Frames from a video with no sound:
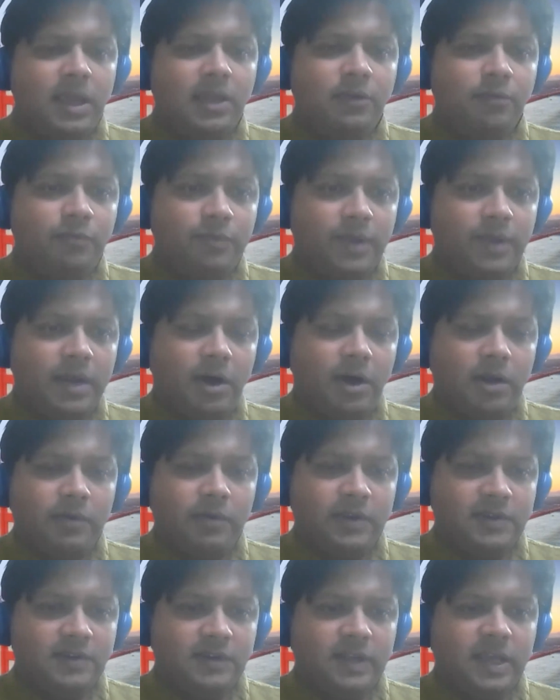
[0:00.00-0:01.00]
it
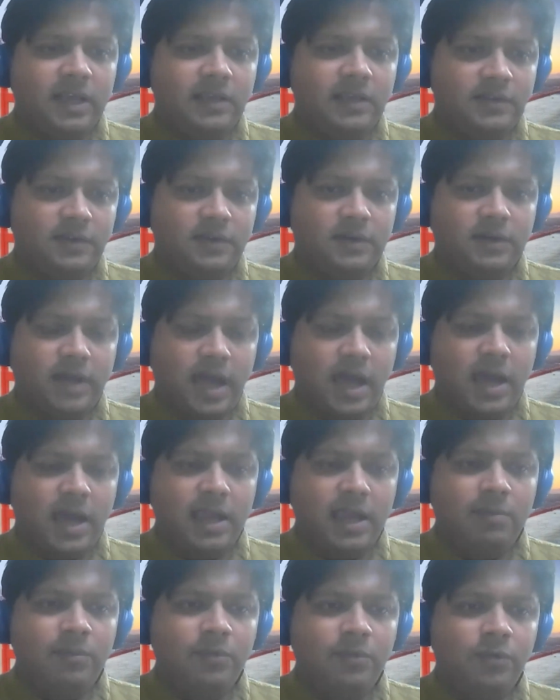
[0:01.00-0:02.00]
always takes
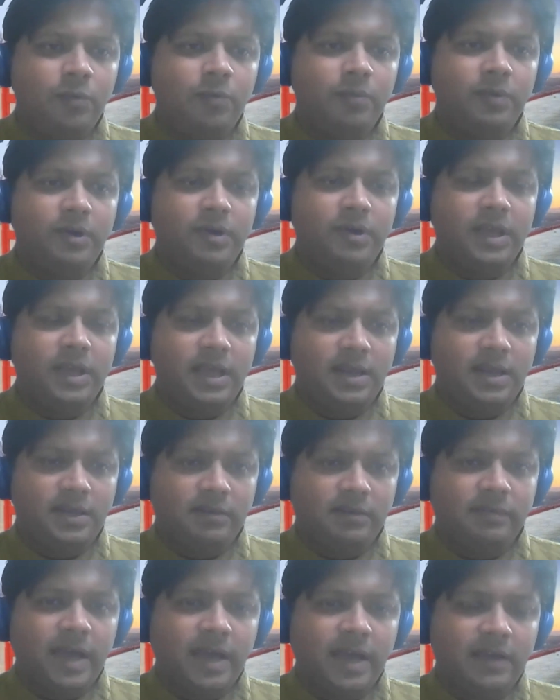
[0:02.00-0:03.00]
time to
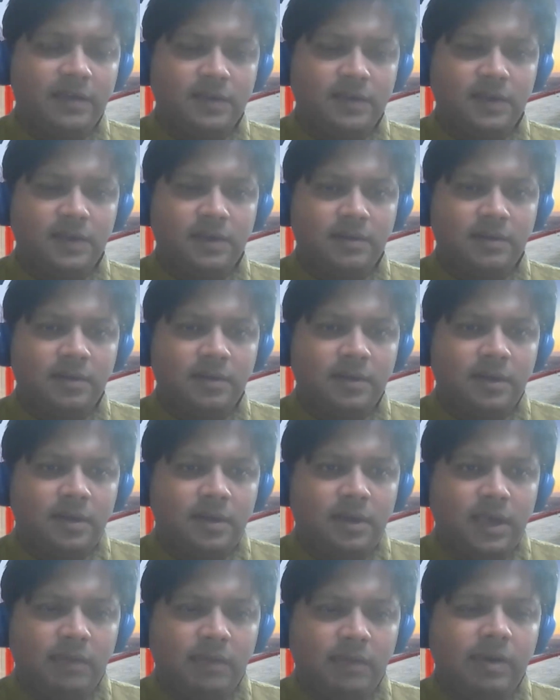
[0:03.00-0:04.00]
create a vaccine.
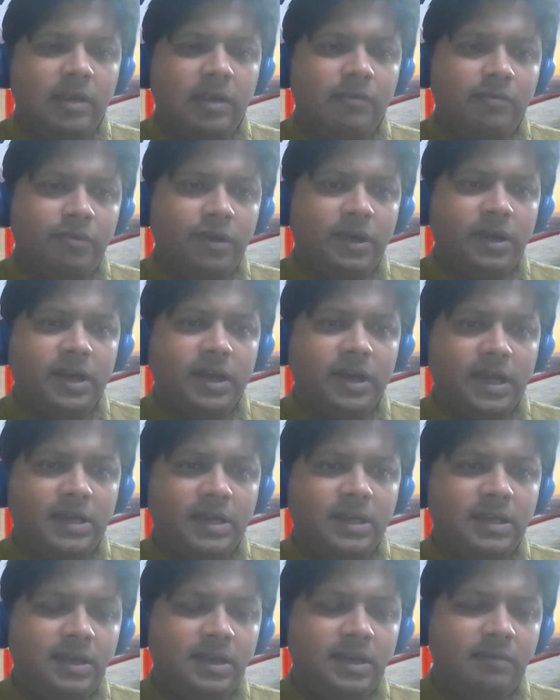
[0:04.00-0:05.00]
Even if we
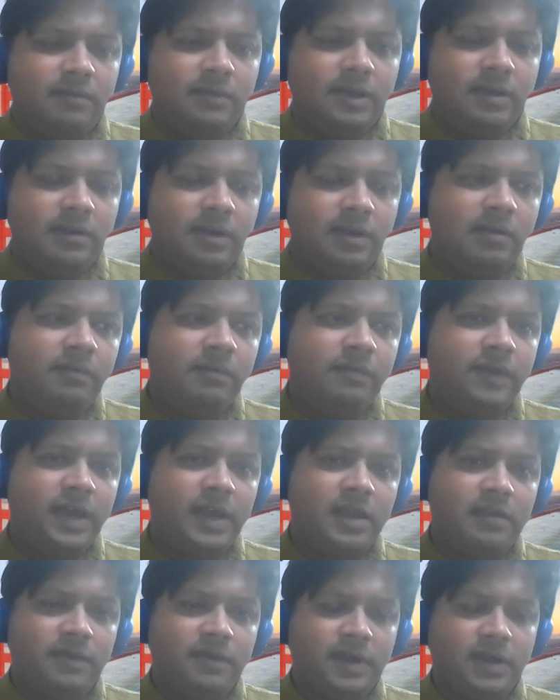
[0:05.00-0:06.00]
create it in
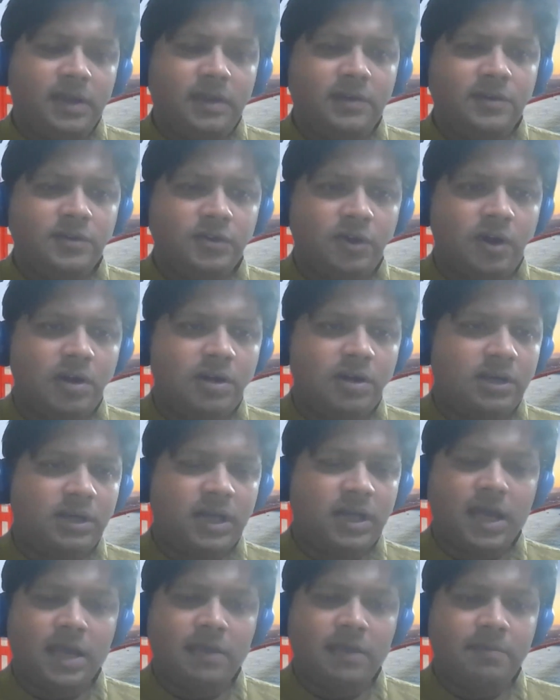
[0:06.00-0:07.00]
very very short
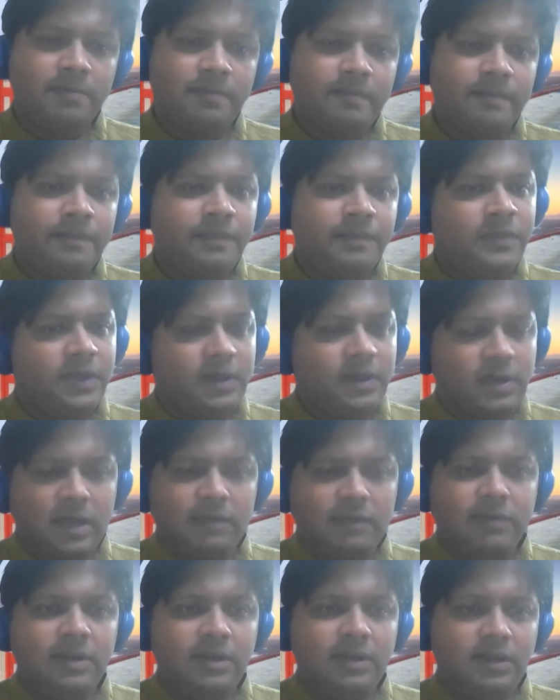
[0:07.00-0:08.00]
time,
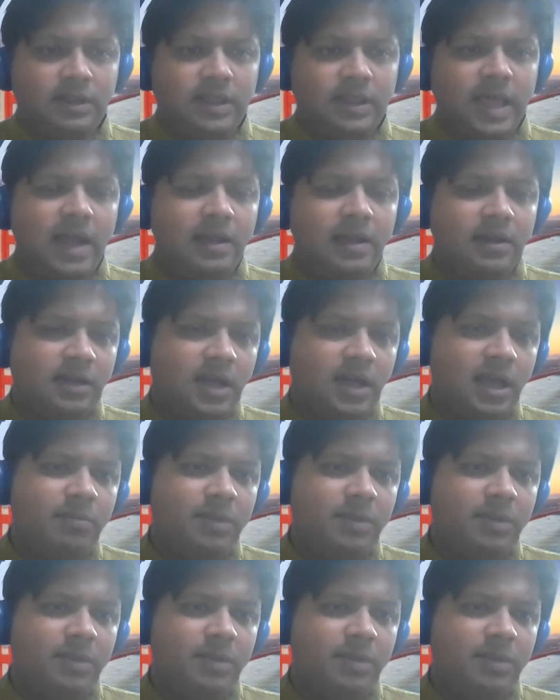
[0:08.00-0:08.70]
even that